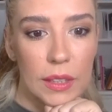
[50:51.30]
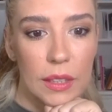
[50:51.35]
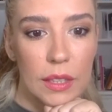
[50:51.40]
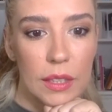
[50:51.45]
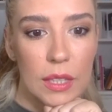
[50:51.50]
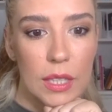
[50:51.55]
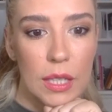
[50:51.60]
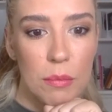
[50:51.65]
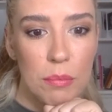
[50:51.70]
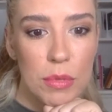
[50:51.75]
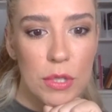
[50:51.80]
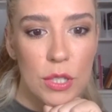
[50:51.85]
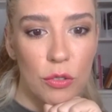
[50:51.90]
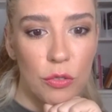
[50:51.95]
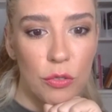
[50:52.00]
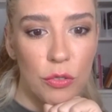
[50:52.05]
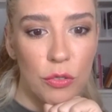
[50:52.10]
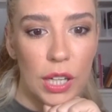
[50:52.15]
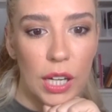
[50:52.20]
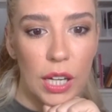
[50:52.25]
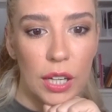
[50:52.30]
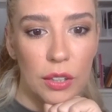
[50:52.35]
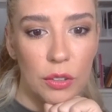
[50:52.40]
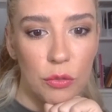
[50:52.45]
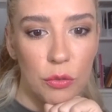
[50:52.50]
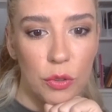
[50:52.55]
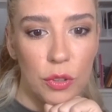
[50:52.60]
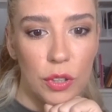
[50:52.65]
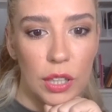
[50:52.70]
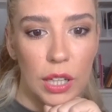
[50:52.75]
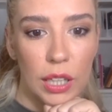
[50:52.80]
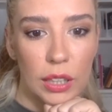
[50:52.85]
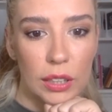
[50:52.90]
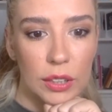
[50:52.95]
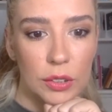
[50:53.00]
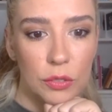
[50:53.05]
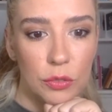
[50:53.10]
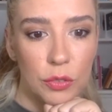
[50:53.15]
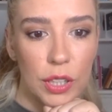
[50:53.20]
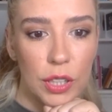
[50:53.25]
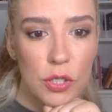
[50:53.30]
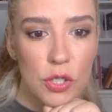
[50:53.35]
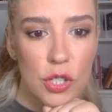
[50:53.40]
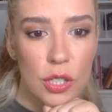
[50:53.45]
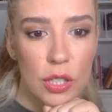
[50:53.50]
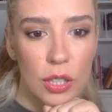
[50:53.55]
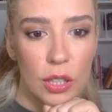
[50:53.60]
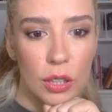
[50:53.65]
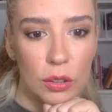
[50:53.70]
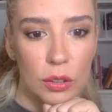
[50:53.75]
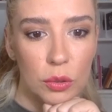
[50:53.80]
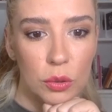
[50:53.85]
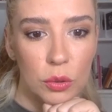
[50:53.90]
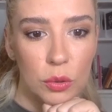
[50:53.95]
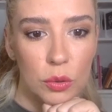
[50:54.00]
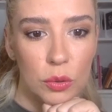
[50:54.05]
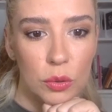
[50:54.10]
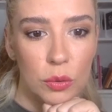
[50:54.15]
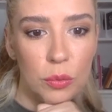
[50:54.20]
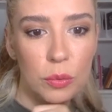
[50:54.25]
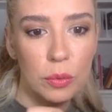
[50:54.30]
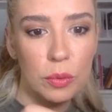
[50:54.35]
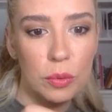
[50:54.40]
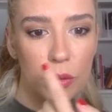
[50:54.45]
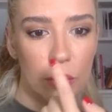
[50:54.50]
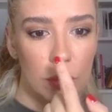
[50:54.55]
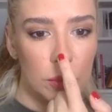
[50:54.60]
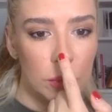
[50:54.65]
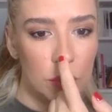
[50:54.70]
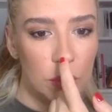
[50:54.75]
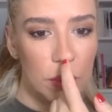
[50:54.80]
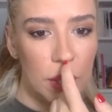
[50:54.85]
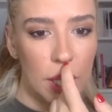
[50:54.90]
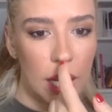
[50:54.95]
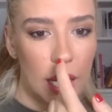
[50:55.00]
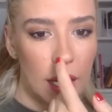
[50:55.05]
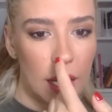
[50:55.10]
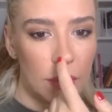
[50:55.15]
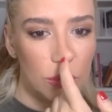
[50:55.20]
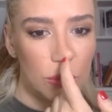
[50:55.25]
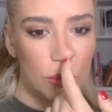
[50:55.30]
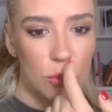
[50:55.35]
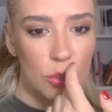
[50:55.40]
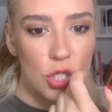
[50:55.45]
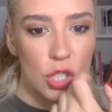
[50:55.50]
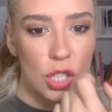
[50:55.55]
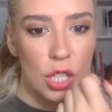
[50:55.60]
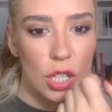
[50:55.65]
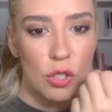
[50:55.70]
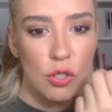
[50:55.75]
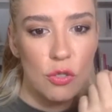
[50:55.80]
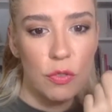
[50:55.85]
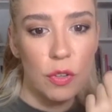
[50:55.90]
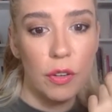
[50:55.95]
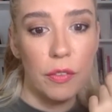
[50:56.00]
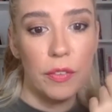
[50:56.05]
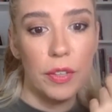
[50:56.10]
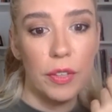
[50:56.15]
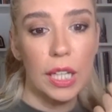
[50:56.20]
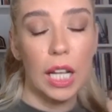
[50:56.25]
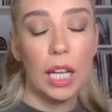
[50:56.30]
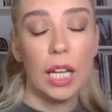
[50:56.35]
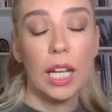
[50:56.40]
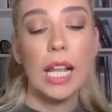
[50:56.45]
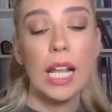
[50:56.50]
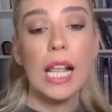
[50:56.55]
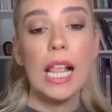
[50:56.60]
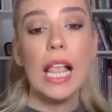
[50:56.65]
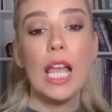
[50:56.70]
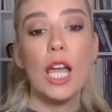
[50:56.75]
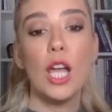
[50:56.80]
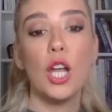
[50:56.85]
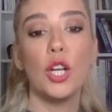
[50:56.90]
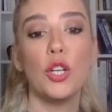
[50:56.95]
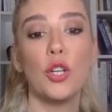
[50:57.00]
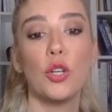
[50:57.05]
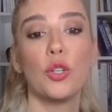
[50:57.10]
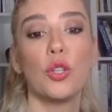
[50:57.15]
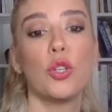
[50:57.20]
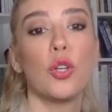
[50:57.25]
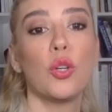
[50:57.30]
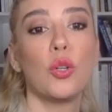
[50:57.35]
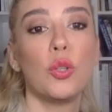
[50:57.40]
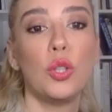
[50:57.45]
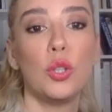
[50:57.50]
Tips of EIN for acne and fractional, do we have to change for every client? No, no, no.